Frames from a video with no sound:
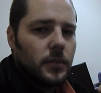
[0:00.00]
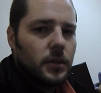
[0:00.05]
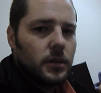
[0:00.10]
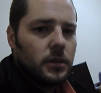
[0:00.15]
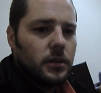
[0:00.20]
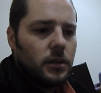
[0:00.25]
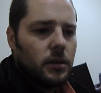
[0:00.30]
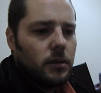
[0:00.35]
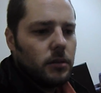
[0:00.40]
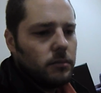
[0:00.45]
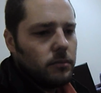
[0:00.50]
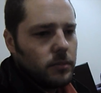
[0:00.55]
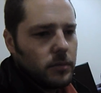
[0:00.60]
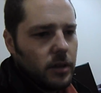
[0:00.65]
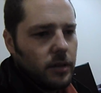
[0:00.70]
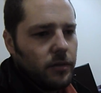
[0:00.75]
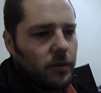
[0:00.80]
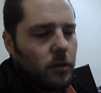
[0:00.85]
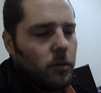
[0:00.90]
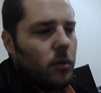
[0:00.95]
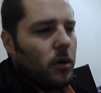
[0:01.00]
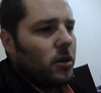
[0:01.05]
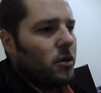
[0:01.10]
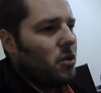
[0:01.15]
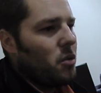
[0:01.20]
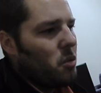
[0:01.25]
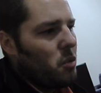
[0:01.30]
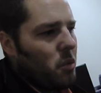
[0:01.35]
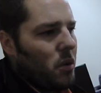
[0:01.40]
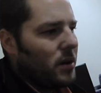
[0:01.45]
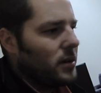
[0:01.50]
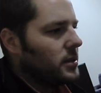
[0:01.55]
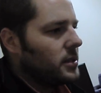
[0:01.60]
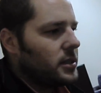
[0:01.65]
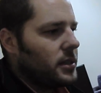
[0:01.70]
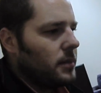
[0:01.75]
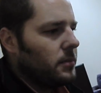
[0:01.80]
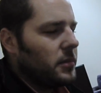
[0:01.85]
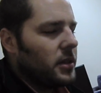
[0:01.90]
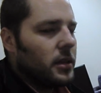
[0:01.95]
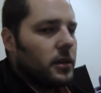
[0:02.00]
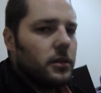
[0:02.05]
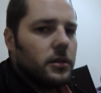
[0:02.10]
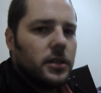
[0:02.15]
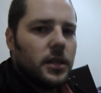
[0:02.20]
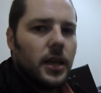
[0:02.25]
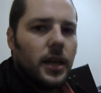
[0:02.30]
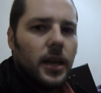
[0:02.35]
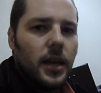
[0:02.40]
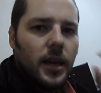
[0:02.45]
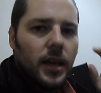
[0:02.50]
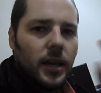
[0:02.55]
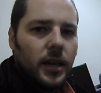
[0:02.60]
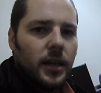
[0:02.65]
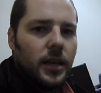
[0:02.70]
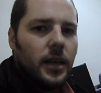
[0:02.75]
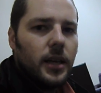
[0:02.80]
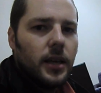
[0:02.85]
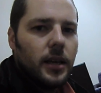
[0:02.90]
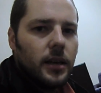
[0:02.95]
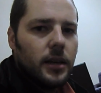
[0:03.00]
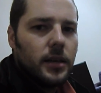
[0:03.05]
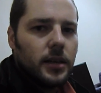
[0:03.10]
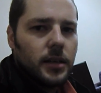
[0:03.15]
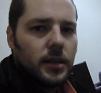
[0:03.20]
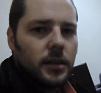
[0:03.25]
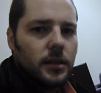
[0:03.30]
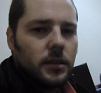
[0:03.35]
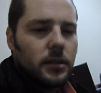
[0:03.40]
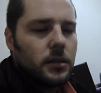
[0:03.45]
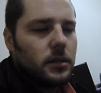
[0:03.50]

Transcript: So if you want one something, you say yi ge.